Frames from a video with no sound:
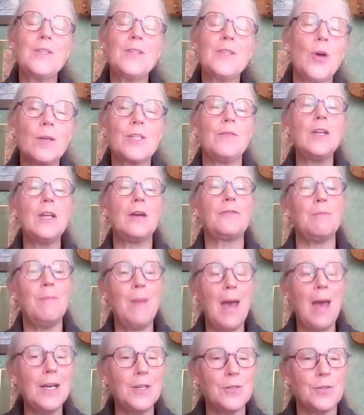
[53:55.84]
it's hard because
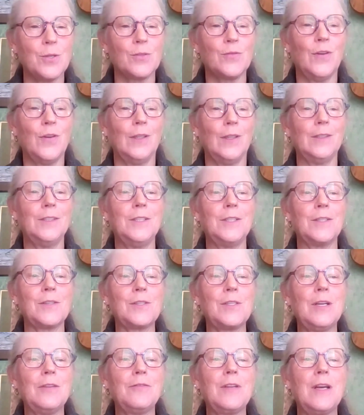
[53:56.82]
you have, then you have to manage those
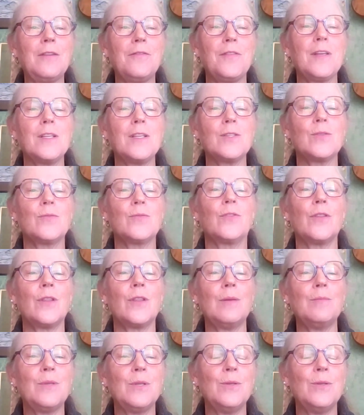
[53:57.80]
volunteers. You have to have
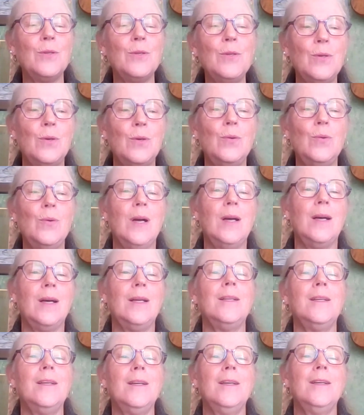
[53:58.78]
things for them to
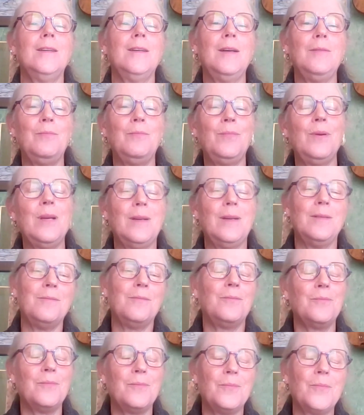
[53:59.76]
do and and
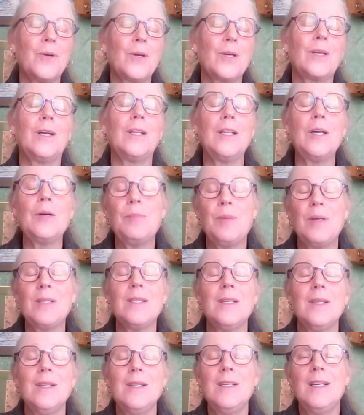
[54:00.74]
and work it all out.
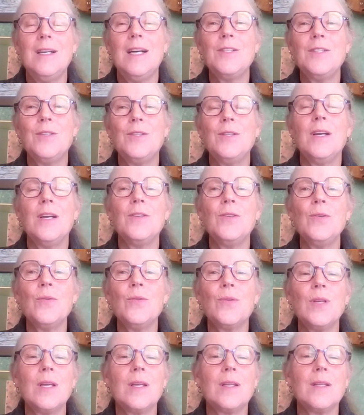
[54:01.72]
But I I
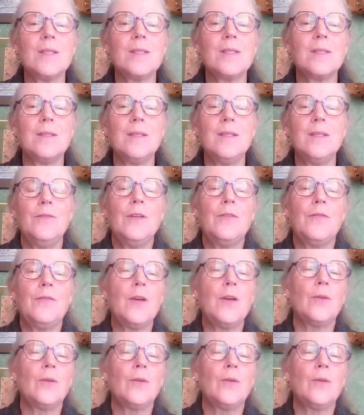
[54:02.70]
do think that even if